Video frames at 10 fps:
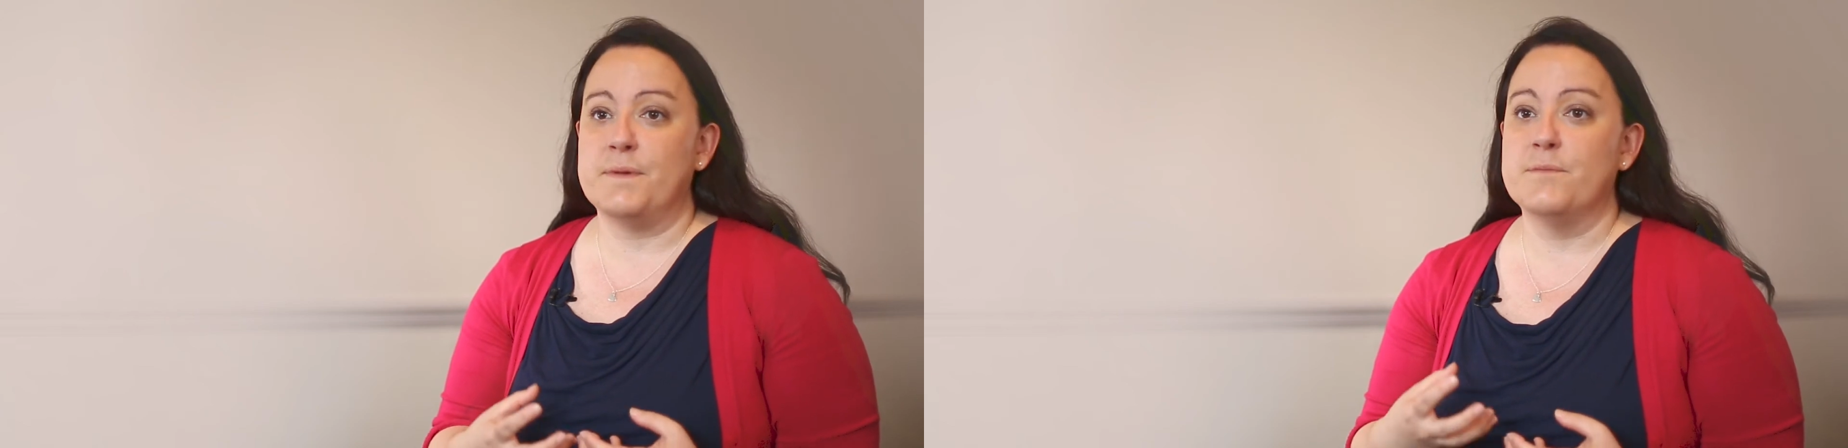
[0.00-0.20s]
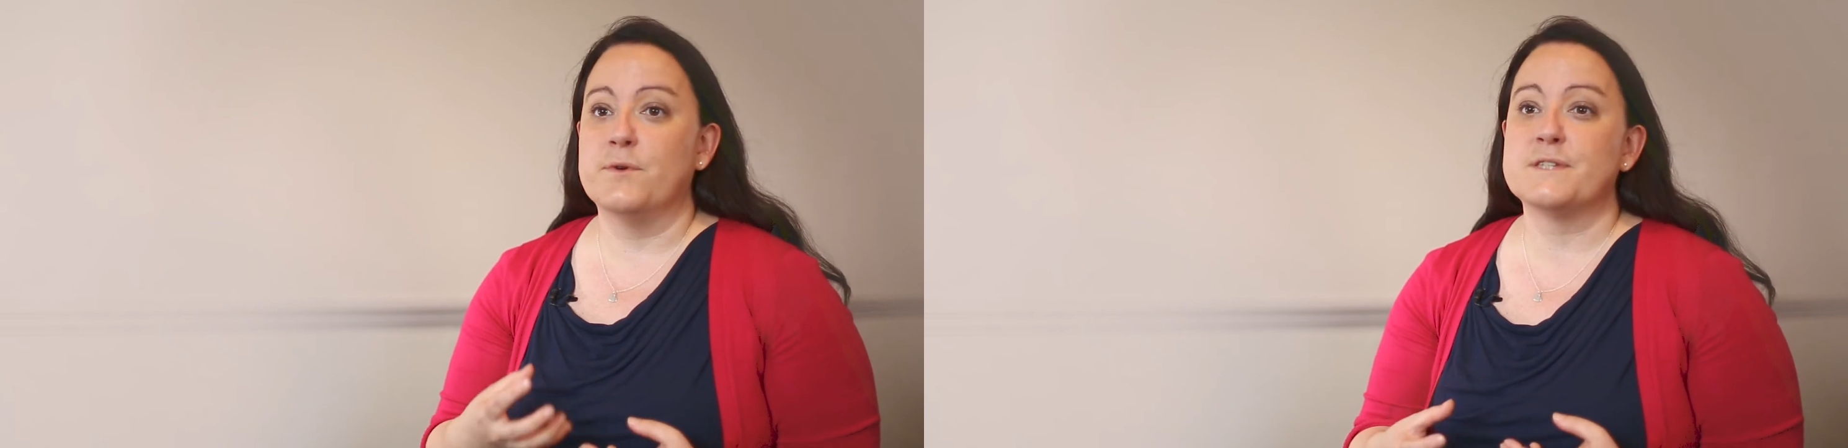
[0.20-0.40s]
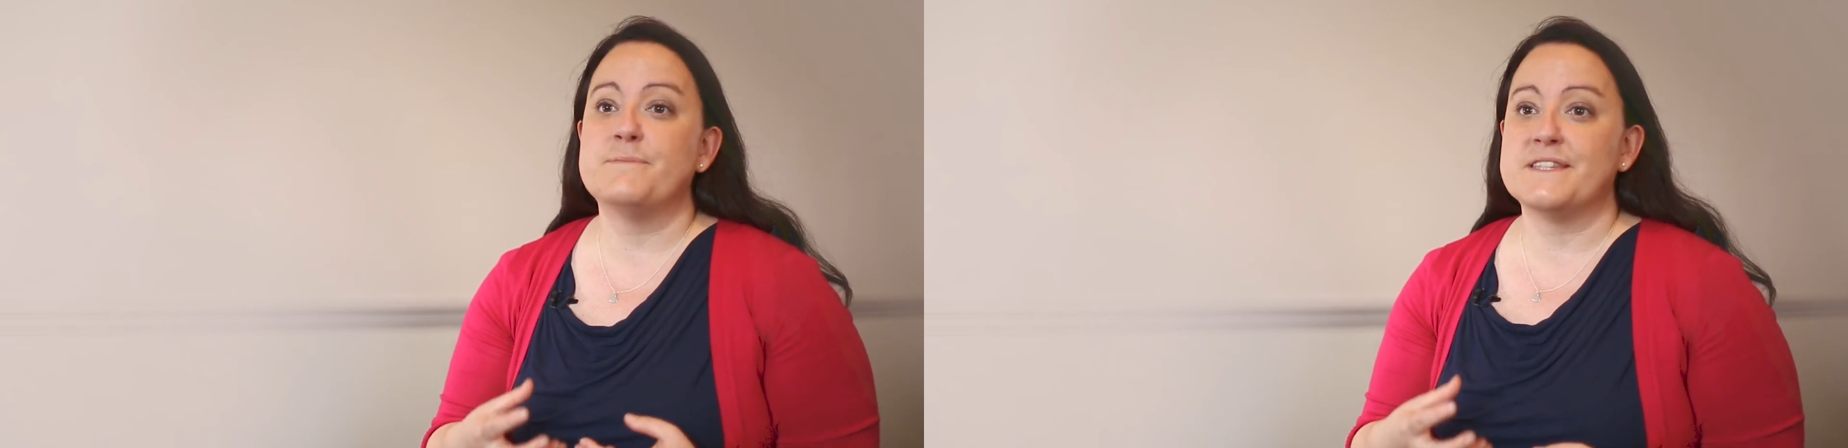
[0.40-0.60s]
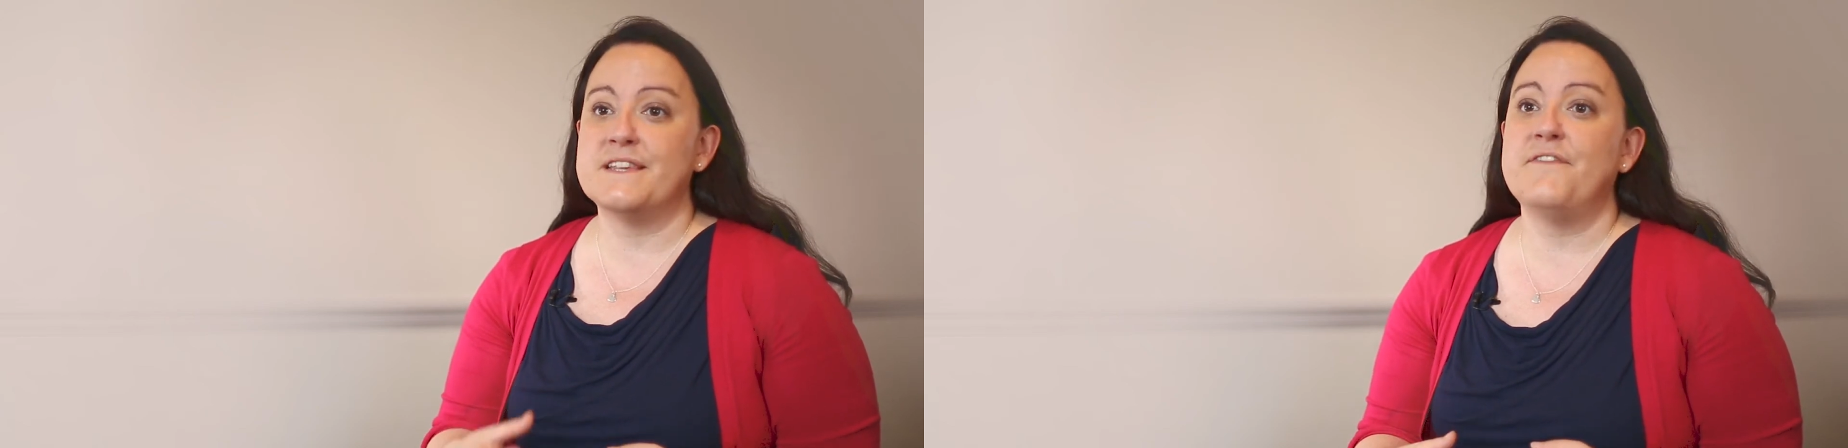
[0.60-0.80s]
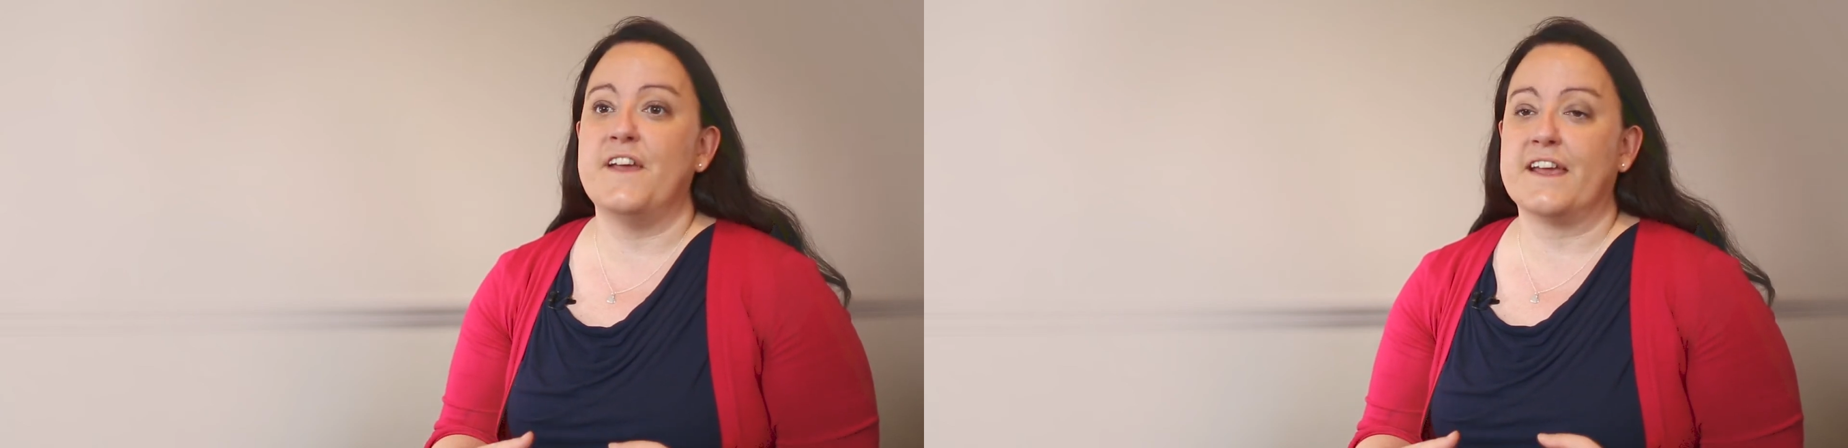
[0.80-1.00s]
be more
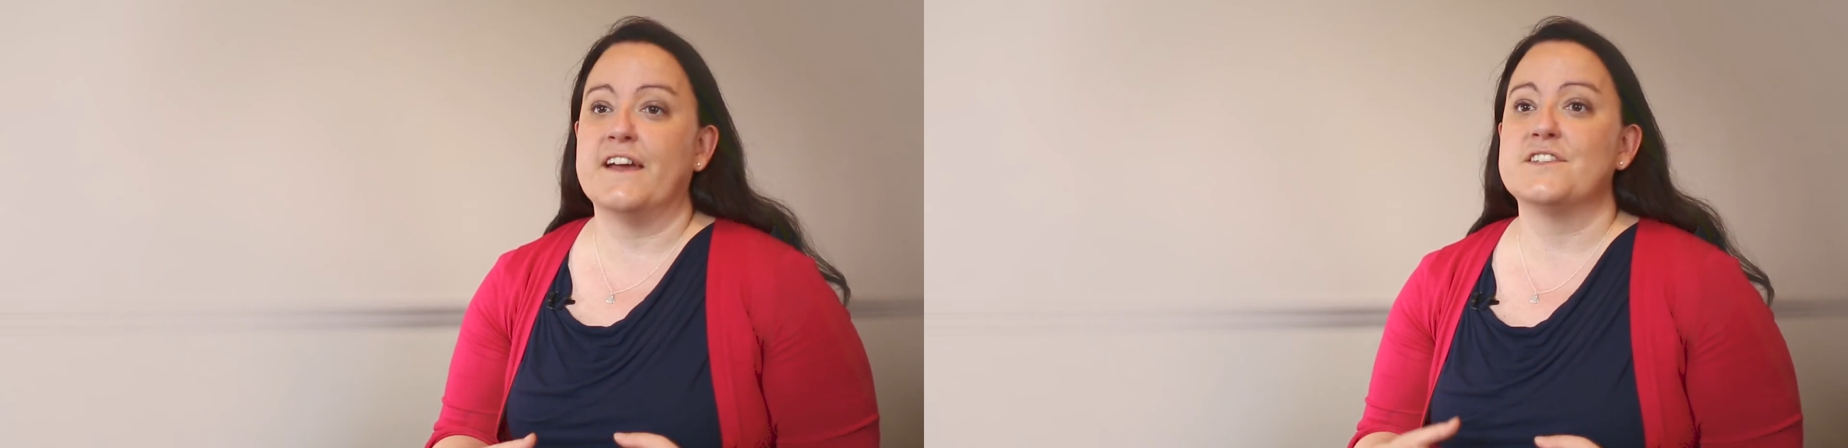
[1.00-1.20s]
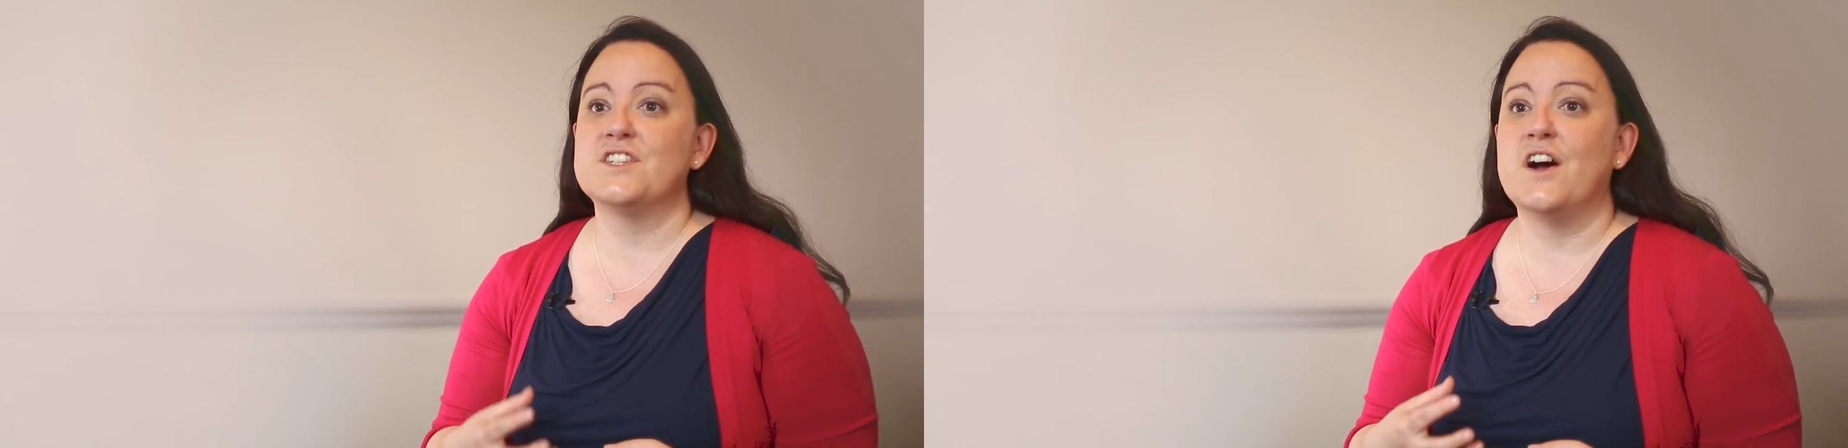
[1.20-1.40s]
specific at